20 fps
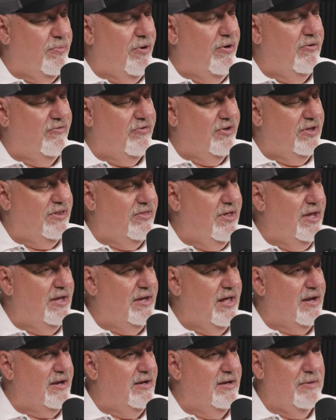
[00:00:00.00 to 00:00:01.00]
a perfect
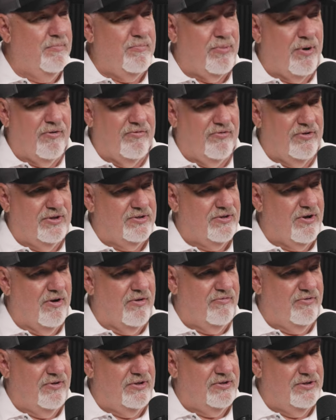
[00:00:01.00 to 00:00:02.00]
thing on an imperfect
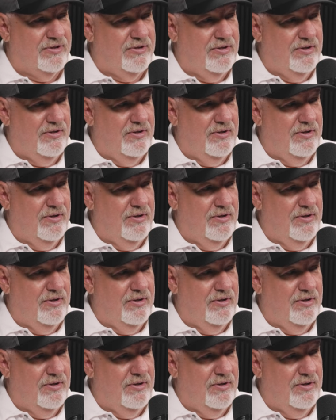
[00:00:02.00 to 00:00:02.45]
surface.